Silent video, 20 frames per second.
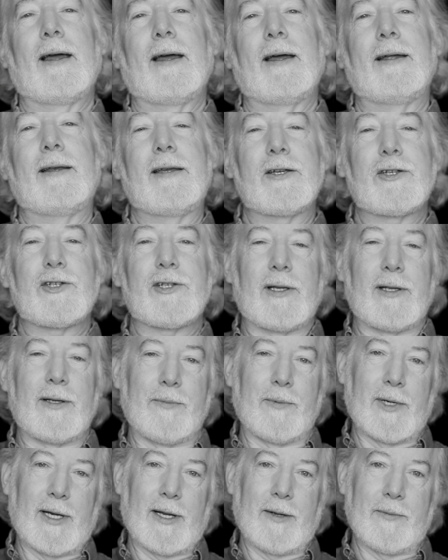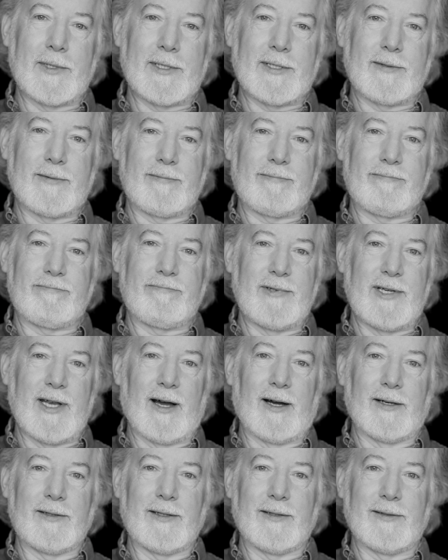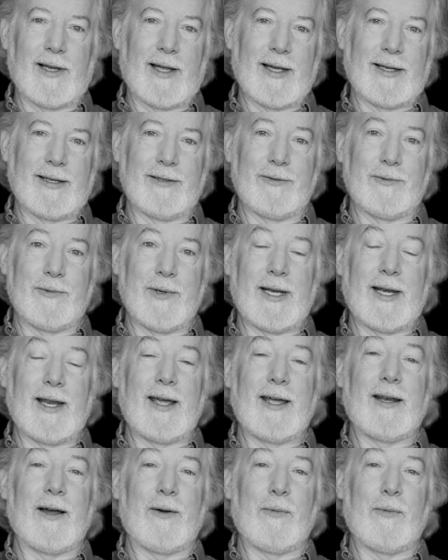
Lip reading: Initially, when I was young and like in grade 8,